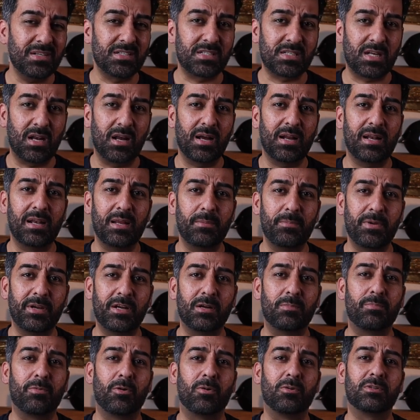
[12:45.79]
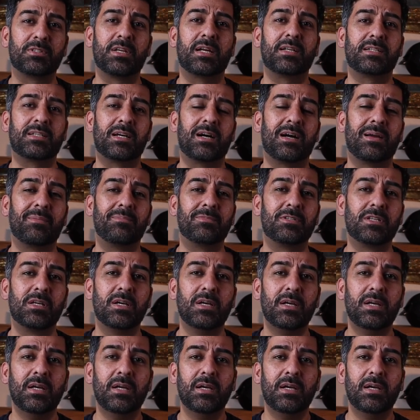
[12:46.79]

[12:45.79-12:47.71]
slightly bigger balls at times